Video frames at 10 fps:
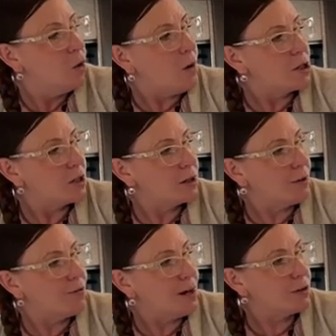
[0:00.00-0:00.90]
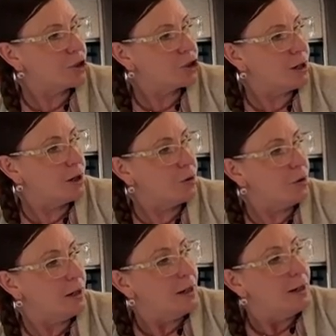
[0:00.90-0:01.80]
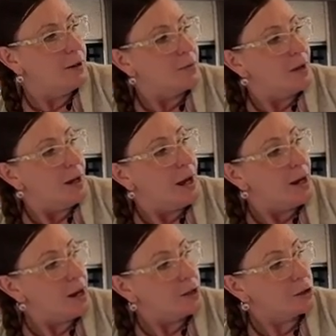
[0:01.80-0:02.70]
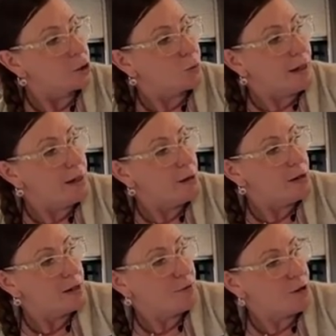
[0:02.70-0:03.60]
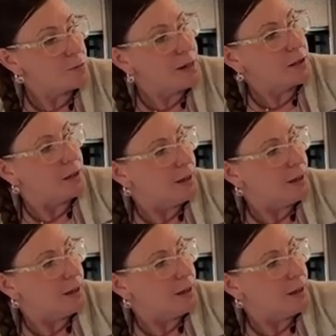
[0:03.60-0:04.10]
watching their favorite show another great difference maker